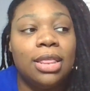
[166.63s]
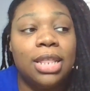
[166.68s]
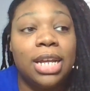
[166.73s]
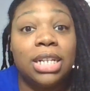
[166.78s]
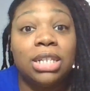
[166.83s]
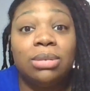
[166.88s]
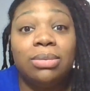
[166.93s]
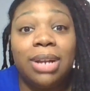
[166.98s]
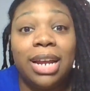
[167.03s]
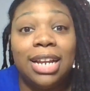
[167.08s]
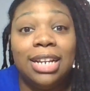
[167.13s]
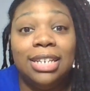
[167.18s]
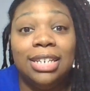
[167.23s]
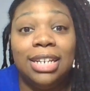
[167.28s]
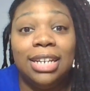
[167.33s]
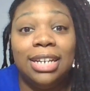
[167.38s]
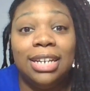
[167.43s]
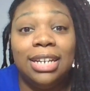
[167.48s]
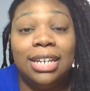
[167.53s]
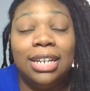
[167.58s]
that's what I
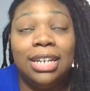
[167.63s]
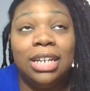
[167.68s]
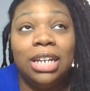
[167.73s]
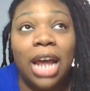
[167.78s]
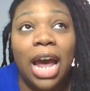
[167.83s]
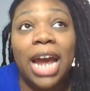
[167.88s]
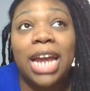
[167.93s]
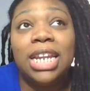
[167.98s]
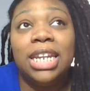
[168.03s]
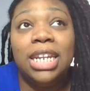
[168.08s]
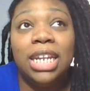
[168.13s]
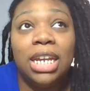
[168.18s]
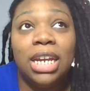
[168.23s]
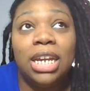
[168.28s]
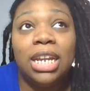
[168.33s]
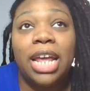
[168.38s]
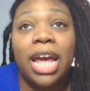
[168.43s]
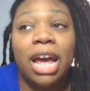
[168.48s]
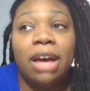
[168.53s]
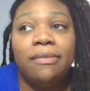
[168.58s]
did. I
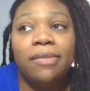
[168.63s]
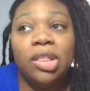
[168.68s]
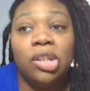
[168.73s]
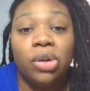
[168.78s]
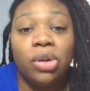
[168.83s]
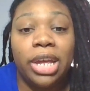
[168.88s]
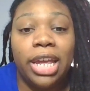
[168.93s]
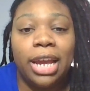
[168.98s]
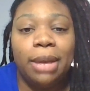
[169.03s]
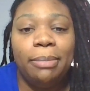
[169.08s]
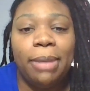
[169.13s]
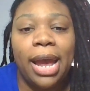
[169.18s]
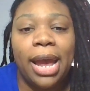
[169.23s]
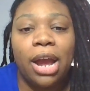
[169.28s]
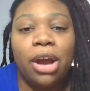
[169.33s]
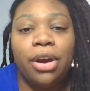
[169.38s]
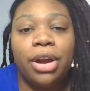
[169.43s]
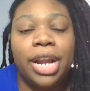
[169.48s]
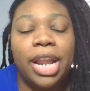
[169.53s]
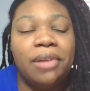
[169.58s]
did have a little
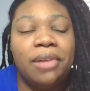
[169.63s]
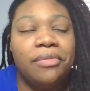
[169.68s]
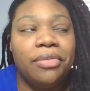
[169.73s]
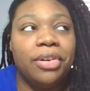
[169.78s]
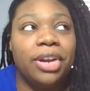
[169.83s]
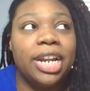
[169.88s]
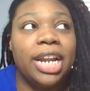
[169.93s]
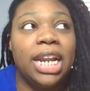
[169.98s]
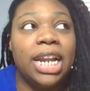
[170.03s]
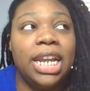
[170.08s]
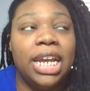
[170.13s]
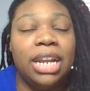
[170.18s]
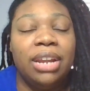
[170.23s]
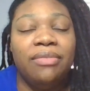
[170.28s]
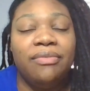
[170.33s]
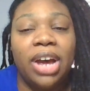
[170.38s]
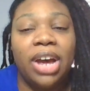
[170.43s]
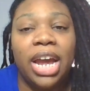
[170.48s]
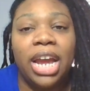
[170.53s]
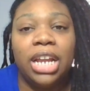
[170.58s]
kickback or whatever, and I did
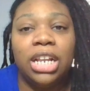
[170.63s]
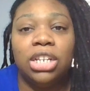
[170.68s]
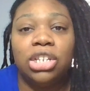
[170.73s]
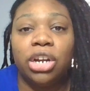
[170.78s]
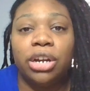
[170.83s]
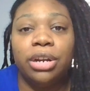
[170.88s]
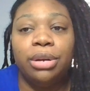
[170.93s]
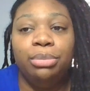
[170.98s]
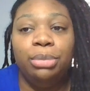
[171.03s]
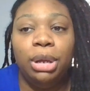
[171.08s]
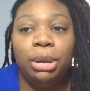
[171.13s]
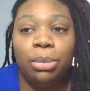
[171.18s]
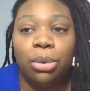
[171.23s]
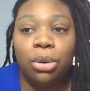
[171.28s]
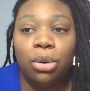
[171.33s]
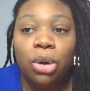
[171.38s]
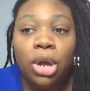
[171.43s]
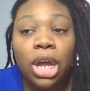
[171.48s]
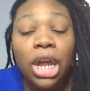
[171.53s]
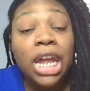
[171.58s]
invite certain
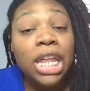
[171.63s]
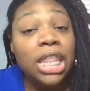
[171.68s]
people.